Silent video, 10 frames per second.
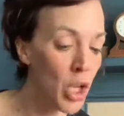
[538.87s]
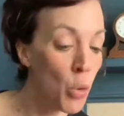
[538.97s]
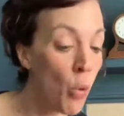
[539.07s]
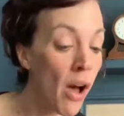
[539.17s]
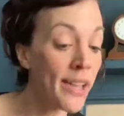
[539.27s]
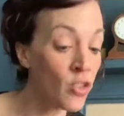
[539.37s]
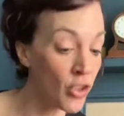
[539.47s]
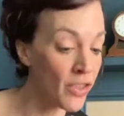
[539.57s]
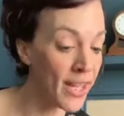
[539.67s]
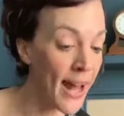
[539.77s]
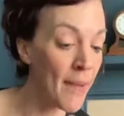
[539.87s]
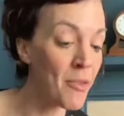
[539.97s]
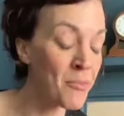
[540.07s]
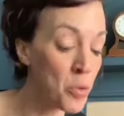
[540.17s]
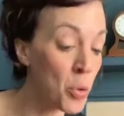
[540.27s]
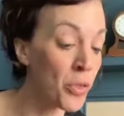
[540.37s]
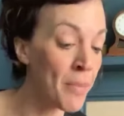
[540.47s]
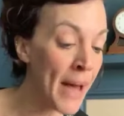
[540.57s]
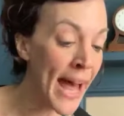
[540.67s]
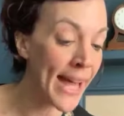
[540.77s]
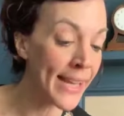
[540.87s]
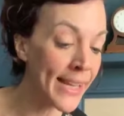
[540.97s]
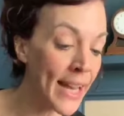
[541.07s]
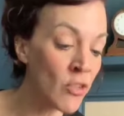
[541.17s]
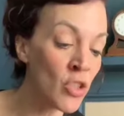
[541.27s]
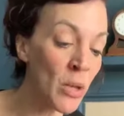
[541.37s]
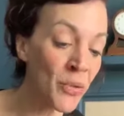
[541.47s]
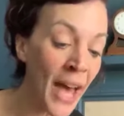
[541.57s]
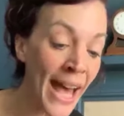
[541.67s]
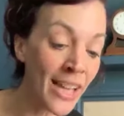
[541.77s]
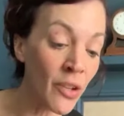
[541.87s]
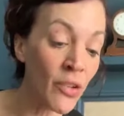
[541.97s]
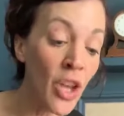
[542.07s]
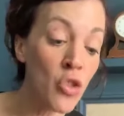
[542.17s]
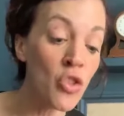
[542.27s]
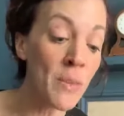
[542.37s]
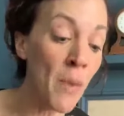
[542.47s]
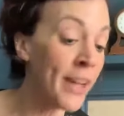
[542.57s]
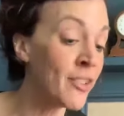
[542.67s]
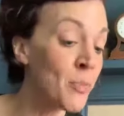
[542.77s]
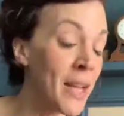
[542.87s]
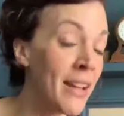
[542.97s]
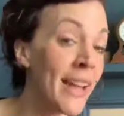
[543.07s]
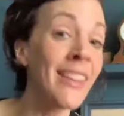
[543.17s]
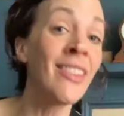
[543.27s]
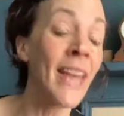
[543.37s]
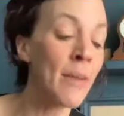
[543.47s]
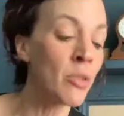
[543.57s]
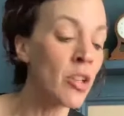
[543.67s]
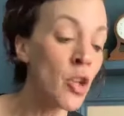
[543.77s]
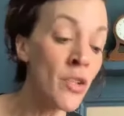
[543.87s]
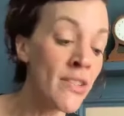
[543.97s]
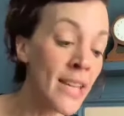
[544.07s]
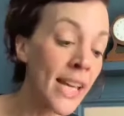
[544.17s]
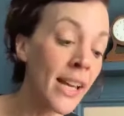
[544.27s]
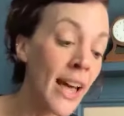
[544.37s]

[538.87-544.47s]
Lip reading: Why shouldn't the cab have brought the man? If she was hatless, she might have been an escaped lunatic